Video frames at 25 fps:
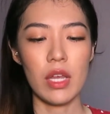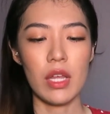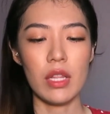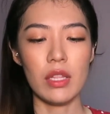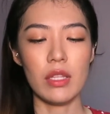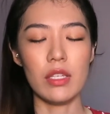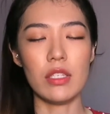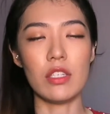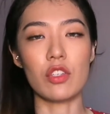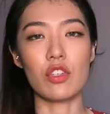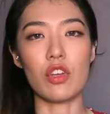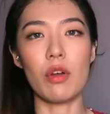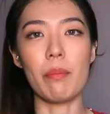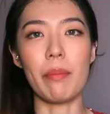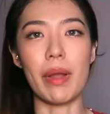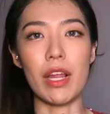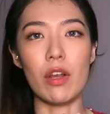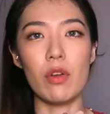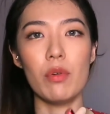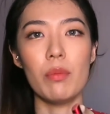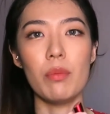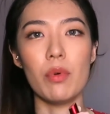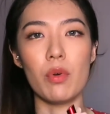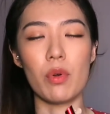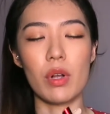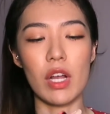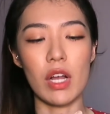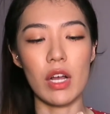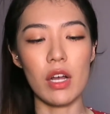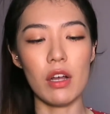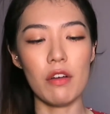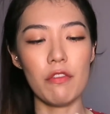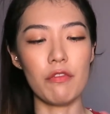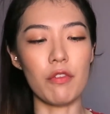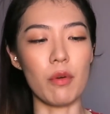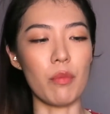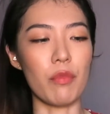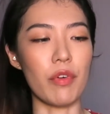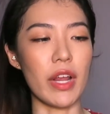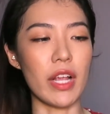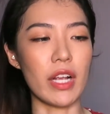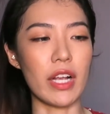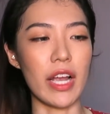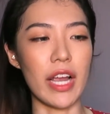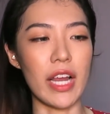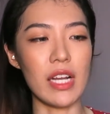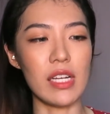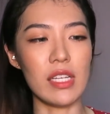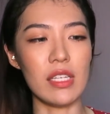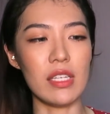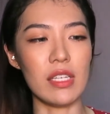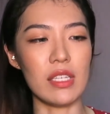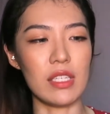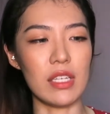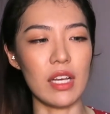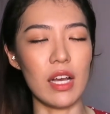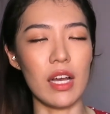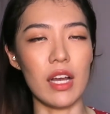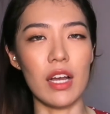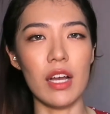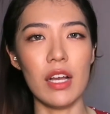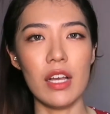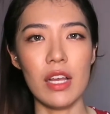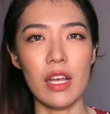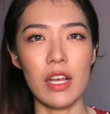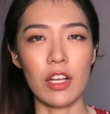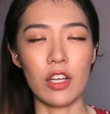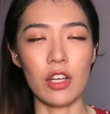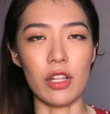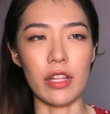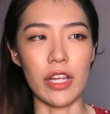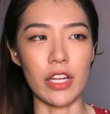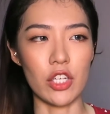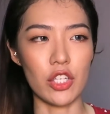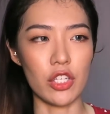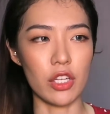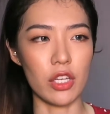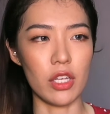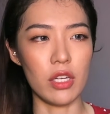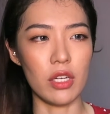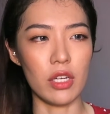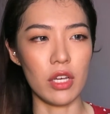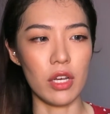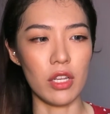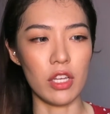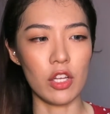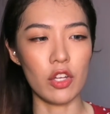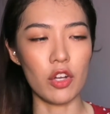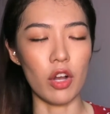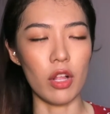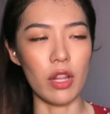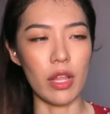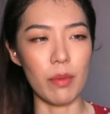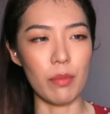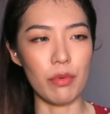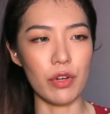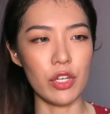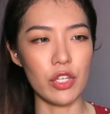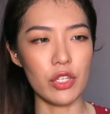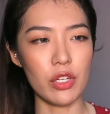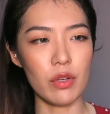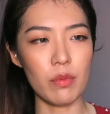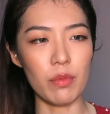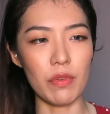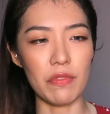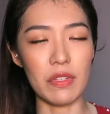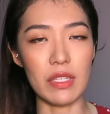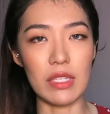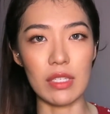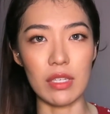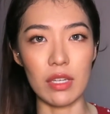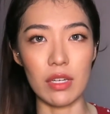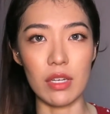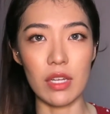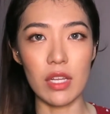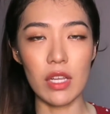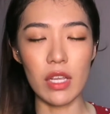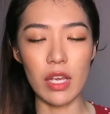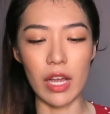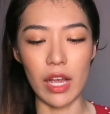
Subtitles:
This is called Milo Mocha from Rarekind. This is a collection in collaboration with Sydney.